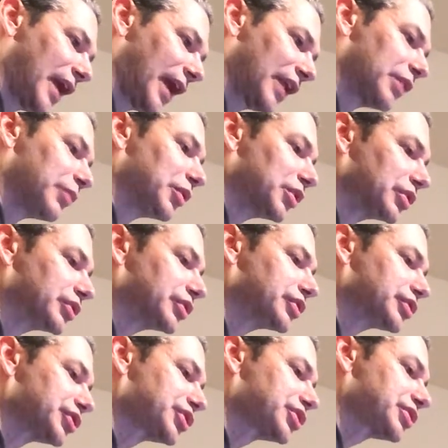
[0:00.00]

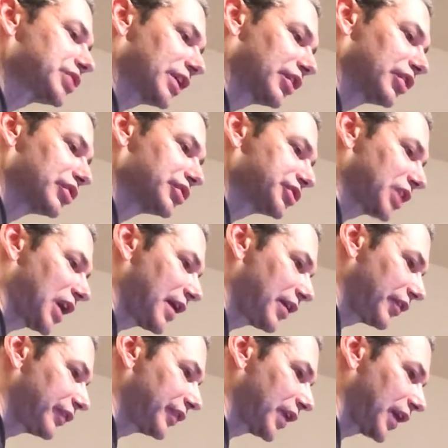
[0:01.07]
Animals. It goes
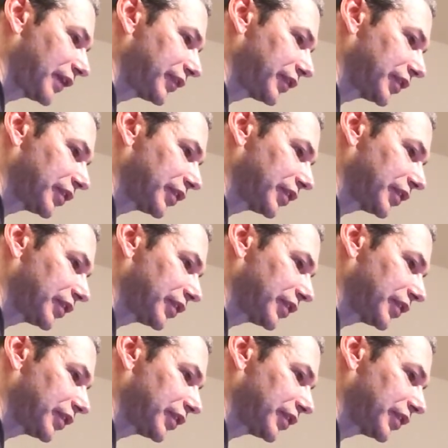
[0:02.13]
higher than that,